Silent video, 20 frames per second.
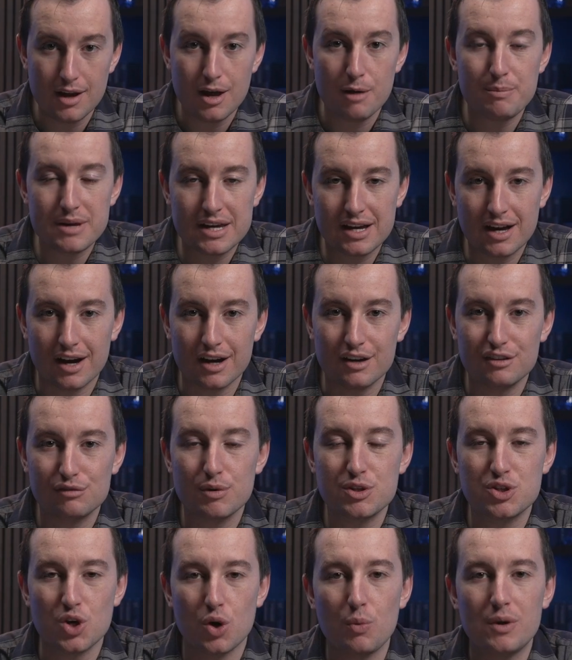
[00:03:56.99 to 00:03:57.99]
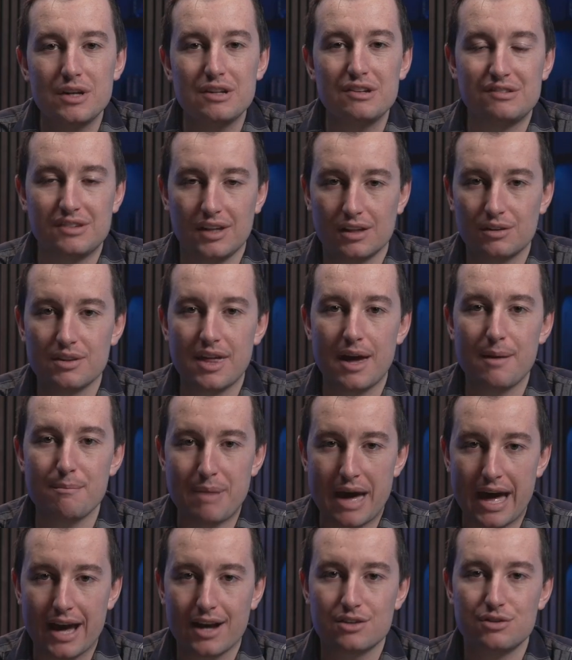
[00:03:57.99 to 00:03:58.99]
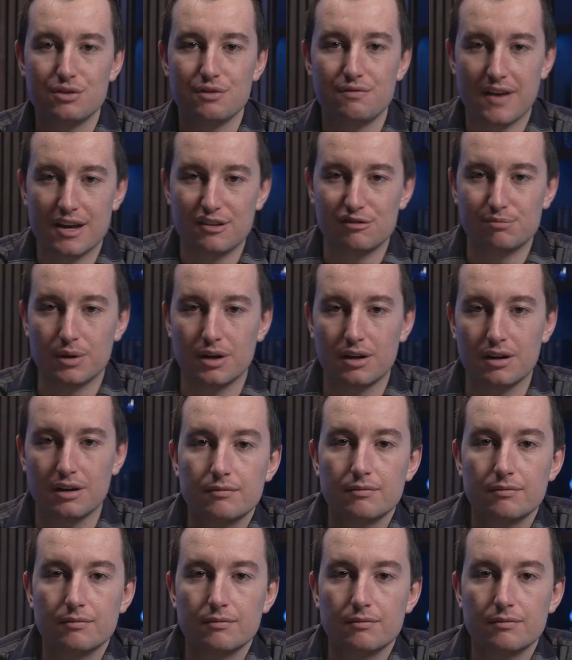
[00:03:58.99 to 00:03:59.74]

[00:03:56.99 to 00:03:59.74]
because we don't want to signal that back to Facebook.